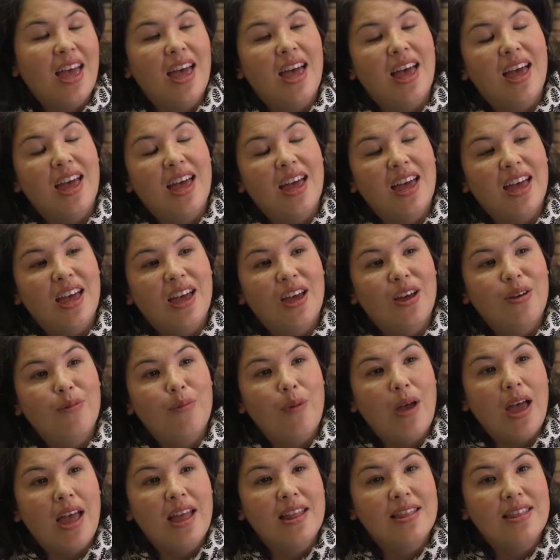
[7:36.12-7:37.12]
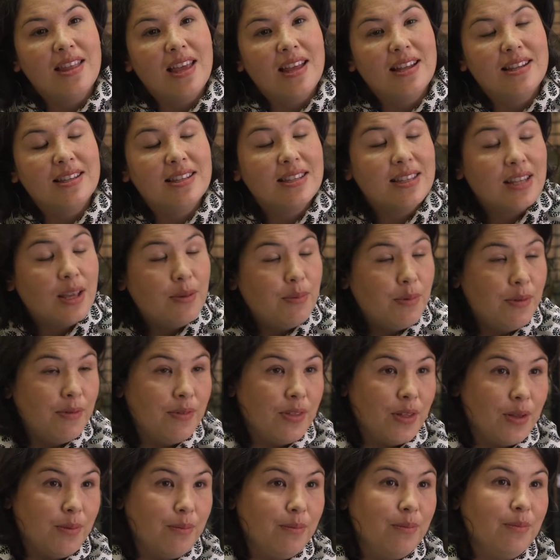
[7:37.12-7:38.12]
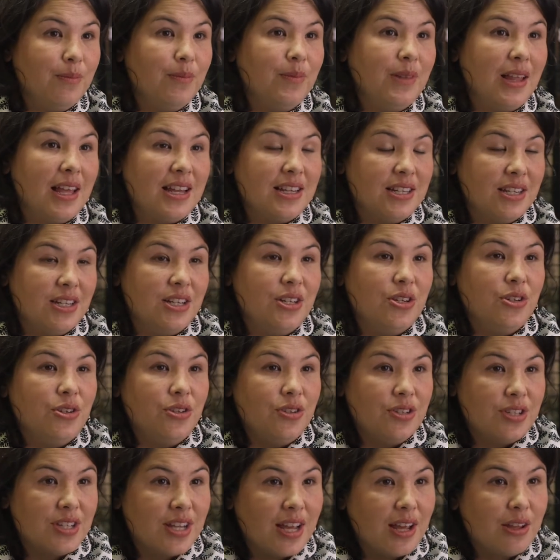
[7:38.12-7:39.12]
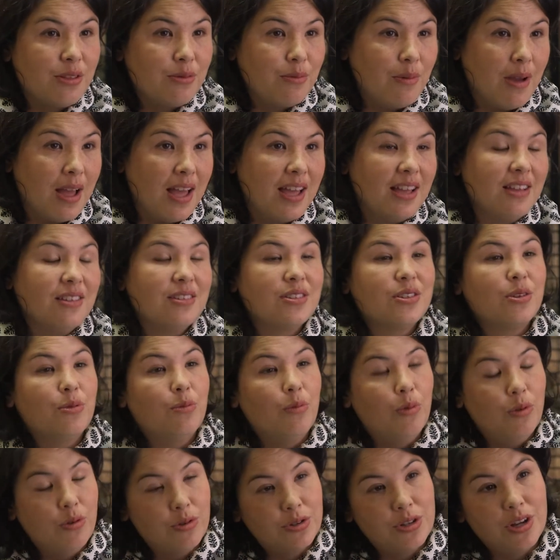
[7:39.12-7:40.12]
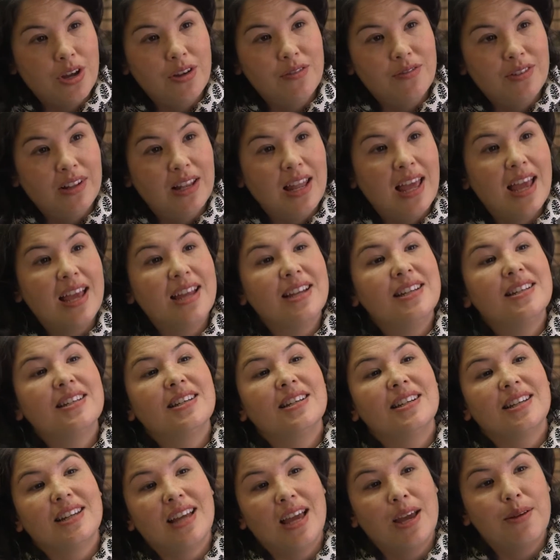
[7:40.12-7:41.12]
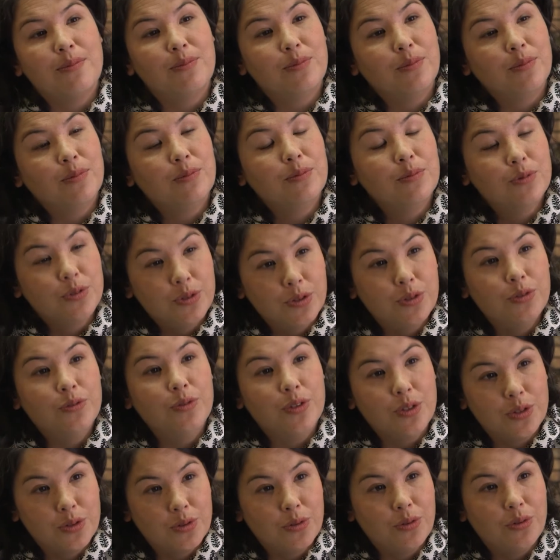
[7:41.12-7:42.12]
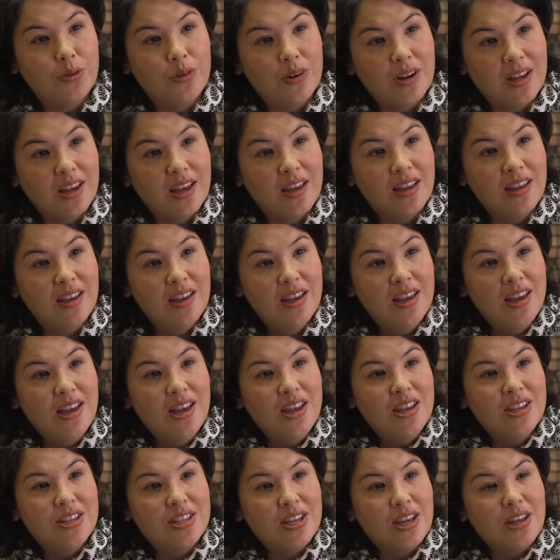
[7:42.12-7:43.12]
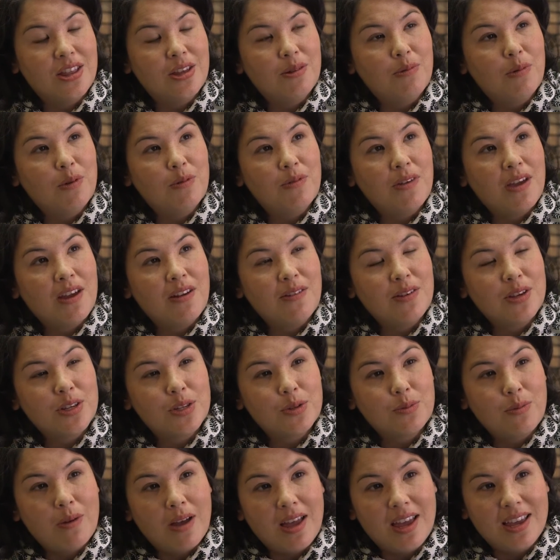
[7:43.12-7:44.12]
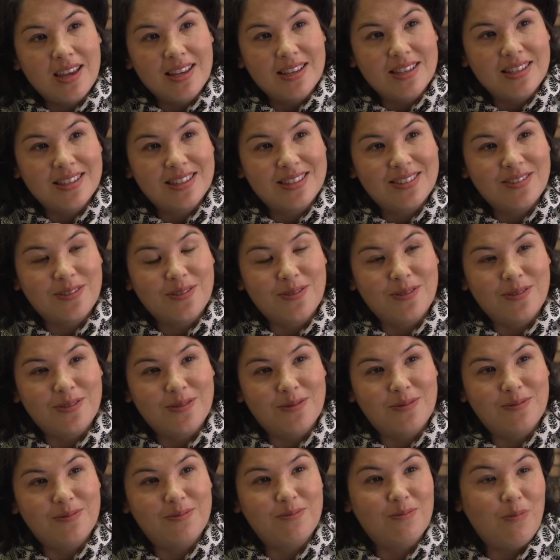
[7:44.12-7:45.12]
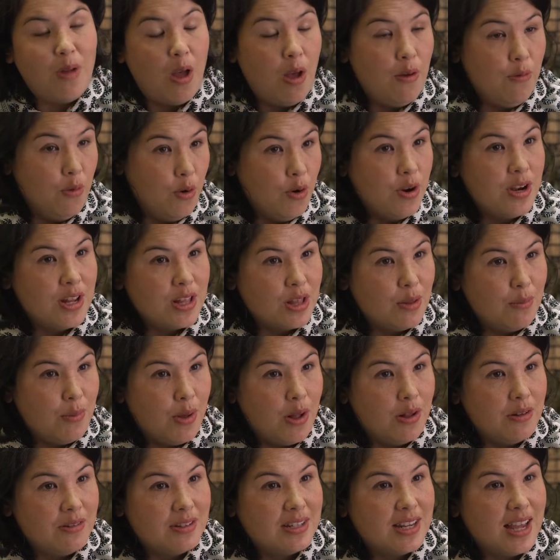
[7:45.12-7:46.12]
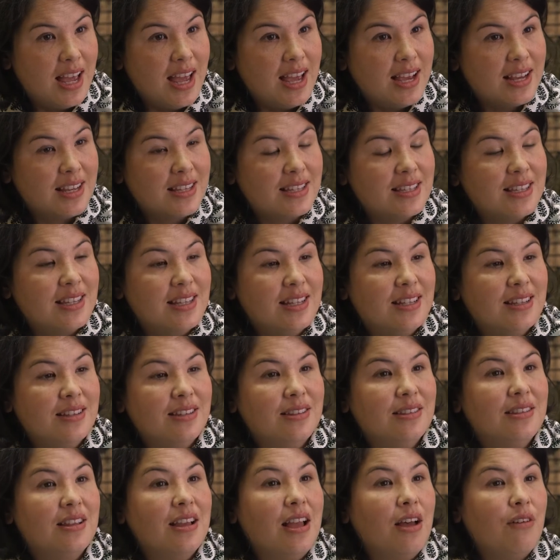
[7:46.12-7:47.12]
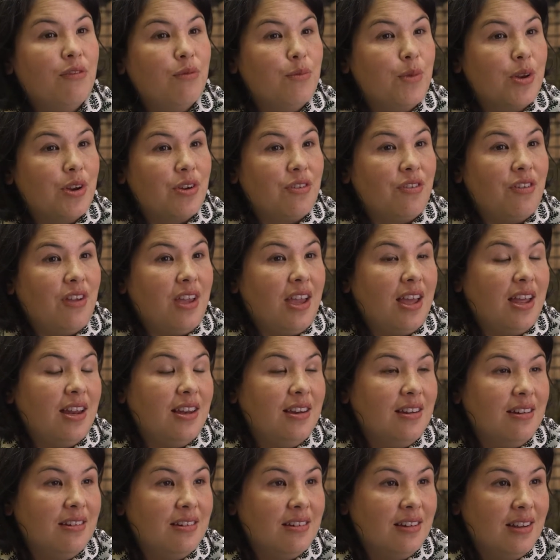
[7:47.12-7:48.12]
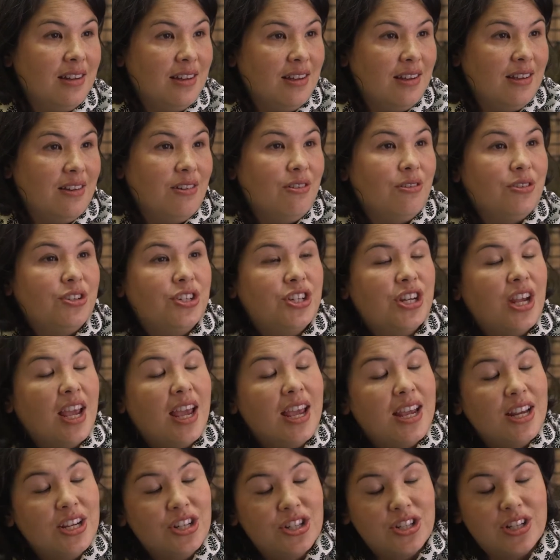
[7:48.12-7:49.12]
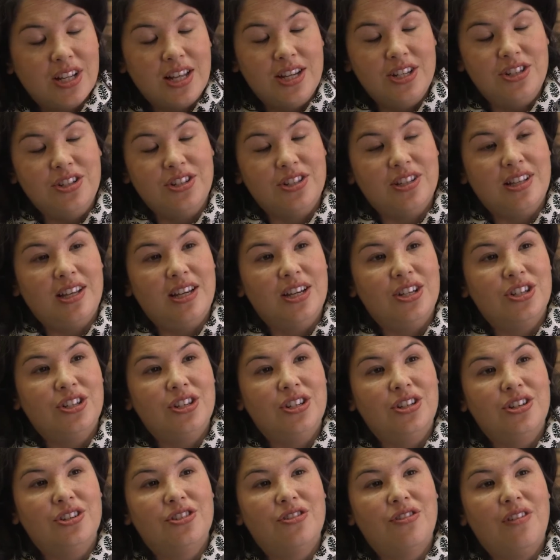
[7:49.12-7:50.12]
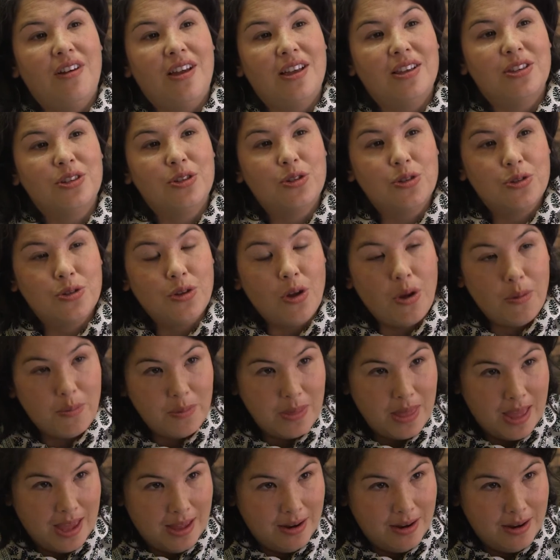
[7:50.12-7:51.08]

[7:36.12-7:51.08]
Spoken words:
And then some of them landed in New South Wales and walked overland and came to Victoria. So there were various ways of avoiding the poll tax, and the government created or changed legislation to try and stop